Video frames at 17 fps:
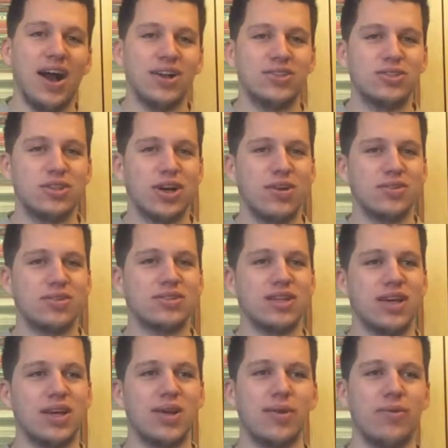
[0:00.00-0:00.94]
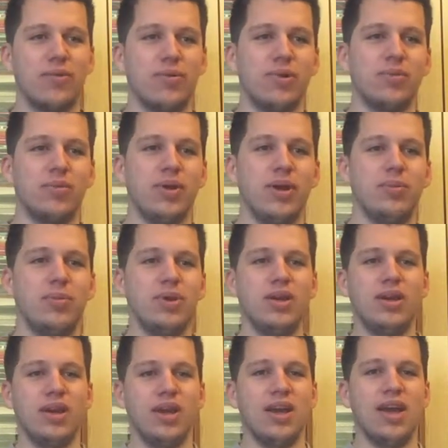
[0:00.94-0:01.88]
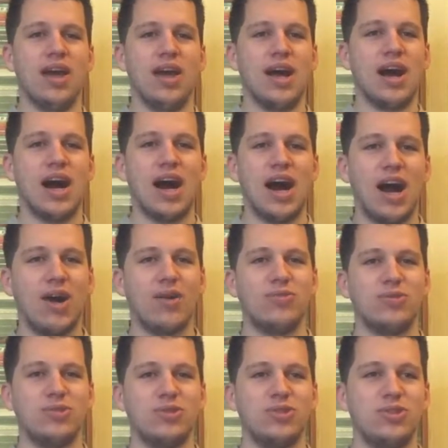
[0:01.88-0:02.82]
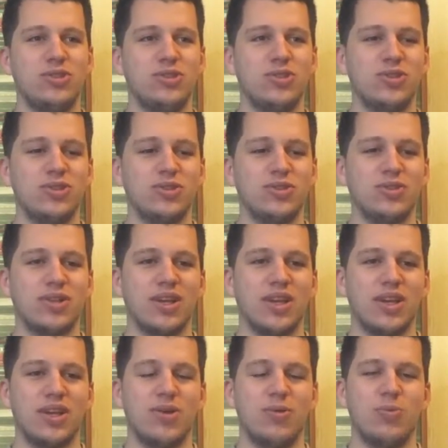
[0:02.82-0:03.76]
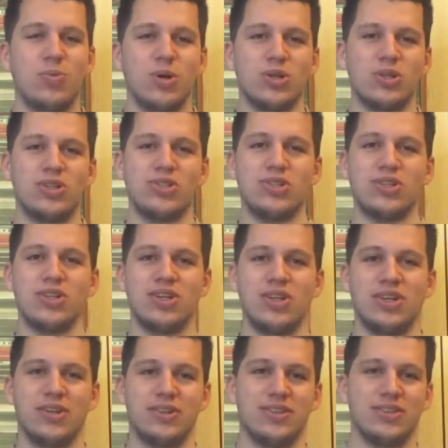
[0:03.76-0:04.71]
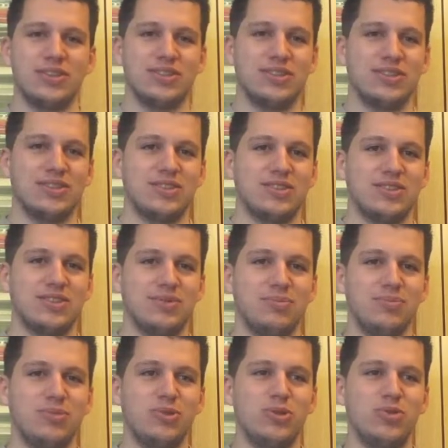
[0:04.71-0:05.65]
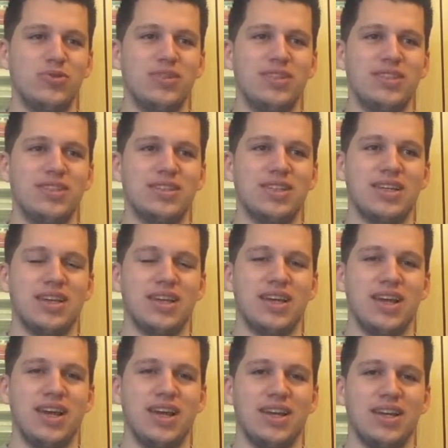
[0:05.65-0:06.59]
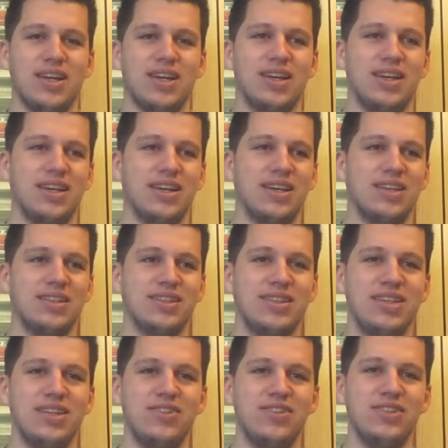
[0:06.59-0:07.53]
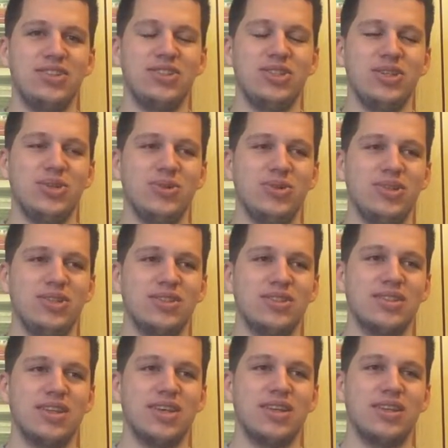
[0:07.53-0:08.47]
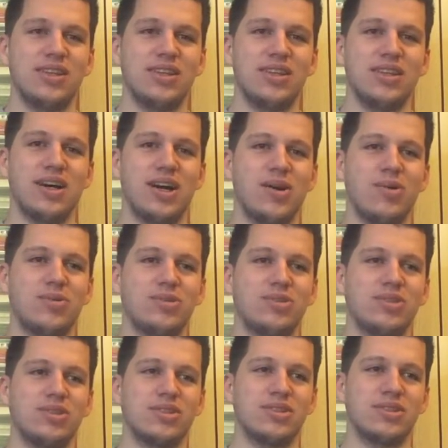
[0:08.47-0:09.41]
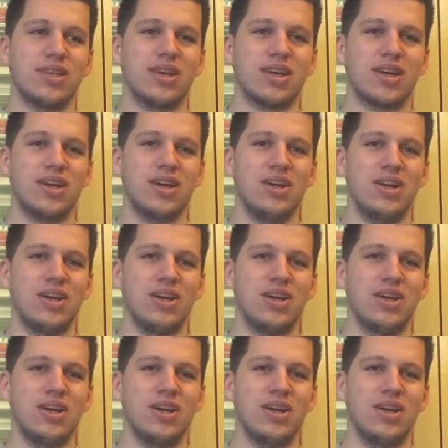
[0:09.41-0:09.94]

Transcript: so I was like, well, maybe I would, like watch movies and TV series. Then I would just like